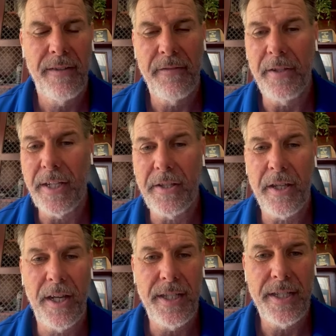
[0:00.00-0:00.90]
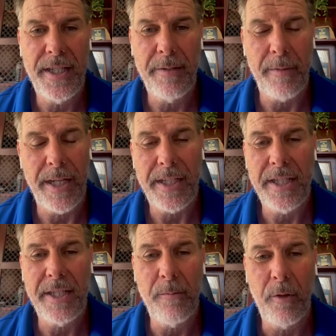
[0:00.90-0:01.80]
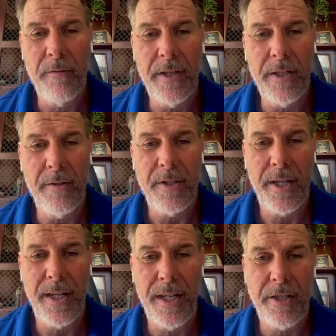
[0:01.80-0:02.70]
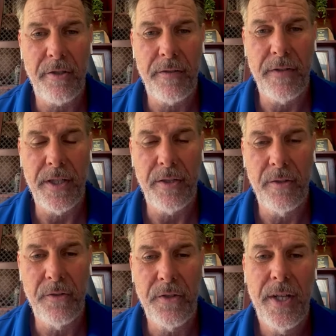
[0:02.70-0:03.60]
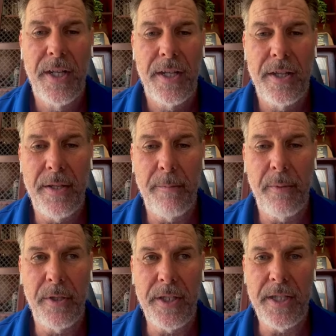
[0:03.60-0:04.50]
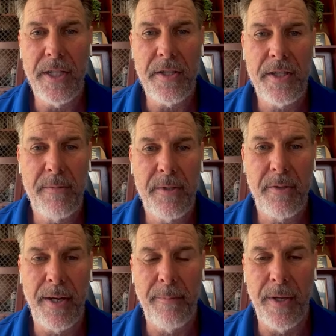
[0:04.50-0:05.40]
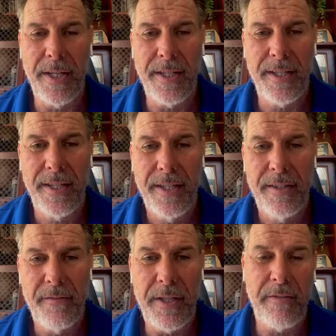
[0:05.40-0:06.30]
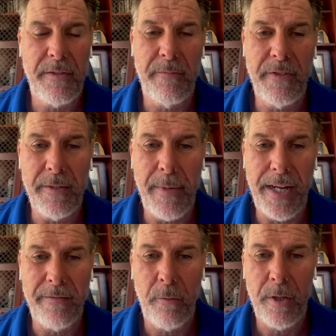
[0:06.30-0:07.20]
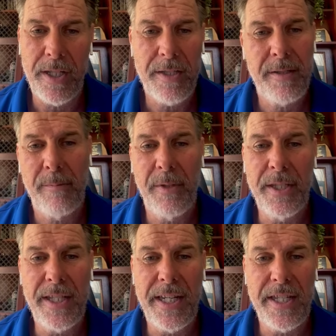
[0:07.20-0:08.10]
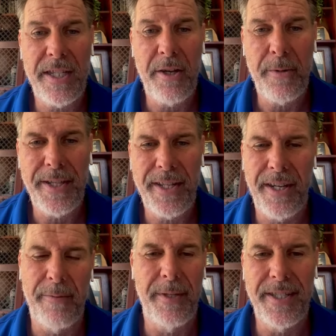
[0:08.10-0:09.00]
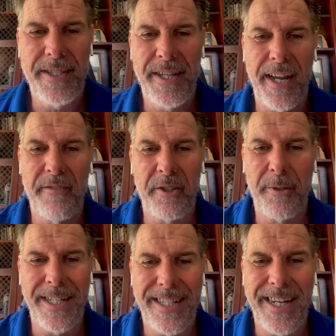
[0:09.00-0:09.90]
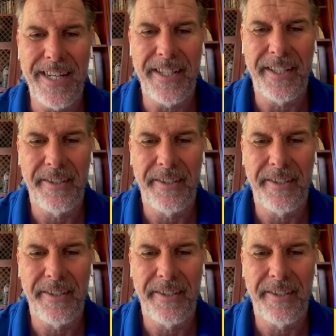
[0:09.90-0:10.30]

If you like the content and would like to see more videos on electric vehicles, then please hit the subscribe button. If you have some feedback for us, please let us know in the comments. Have a great day.